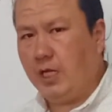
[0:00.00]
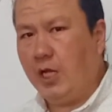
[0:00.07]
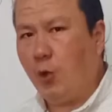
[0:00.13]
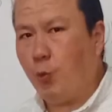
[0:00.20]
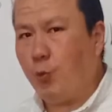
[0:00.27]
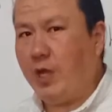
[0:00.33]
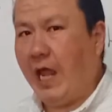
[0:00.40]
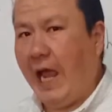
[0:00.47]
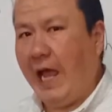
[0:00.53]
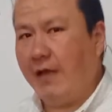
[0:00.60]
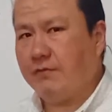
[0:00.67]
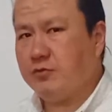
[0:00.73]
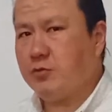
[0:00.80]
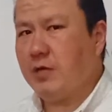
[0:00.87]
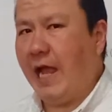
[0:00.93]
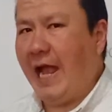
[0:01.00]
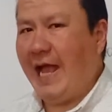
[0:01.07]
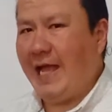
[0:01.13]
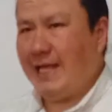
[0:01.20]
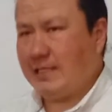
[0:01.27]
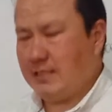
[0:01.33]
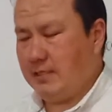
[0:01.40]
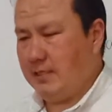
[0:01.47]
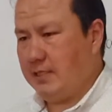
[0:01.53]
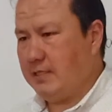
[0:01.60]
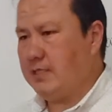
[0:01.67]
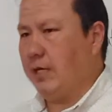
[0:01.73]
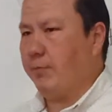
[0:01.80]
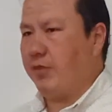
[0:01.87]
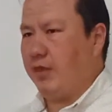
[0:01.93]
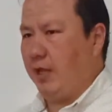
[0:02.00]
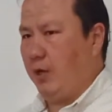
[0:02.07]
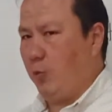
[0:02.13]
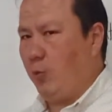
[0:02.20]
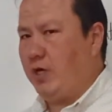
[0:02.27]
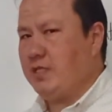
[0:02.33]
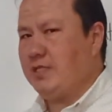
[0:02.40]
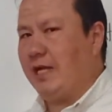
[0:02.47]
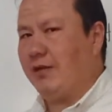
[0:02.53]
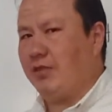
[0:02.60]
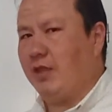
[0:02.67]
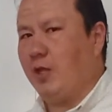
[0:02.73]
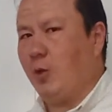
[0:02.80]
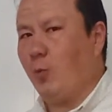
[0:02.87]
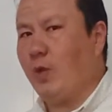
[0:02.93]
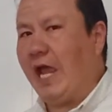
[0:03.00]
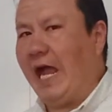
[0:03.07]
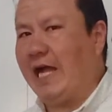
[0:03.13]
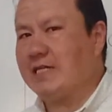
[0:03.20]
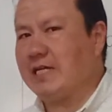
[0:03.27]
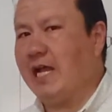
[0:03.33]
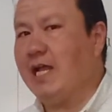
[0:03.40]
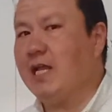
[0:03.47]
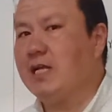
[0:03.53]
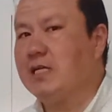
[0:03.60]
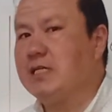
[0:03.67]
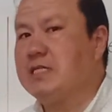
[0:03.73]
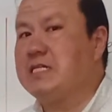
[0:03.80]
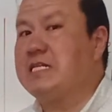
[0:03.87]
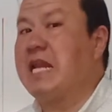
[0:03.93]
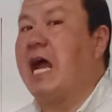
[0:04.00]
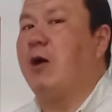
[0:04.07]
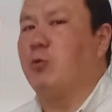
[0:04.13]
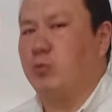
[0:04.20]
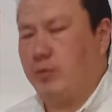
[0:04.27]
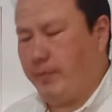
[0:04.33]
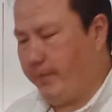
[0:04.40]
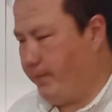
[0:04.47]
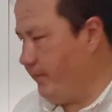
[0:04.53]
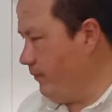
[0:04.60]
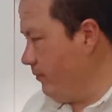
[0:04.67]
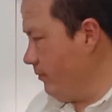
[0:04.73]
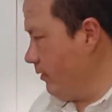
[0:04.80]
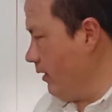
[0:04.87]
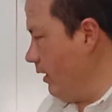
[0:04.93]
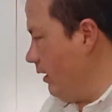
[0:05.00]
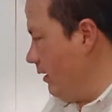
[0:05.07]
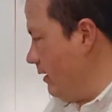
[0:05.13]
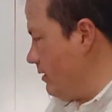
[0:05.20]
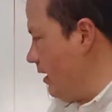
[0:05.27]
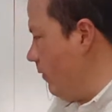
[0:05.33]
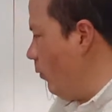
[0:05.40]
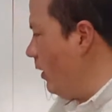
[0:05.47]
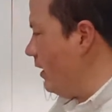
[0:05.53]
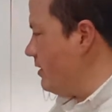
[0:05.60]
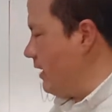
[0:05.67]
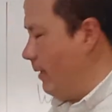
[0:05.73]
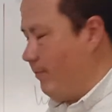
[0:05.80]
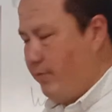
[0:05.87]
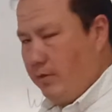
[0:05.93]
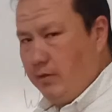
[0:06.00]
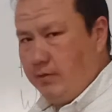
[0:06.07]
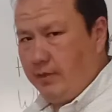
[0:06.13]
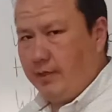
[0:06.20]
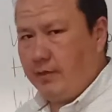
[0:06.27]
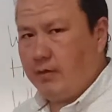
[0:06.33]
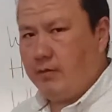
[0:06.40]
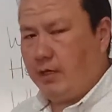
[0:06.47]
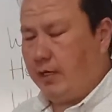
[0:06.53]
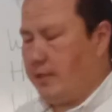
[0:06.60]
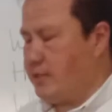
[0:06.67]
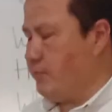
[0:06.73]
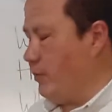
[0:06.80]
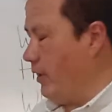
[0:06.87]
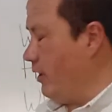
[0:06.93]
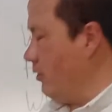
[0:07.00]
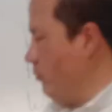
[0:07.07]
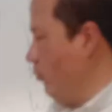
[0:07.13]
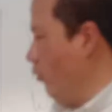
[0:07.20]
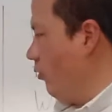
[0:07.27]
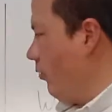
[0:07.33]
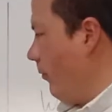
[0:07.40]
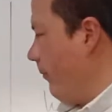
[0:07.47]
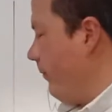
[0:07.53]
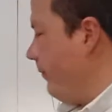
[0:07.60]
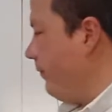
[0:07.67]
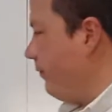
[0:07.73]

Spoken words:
we have to add something. What is that thing? We add a noun. Let's have one example, then I'll explain it more.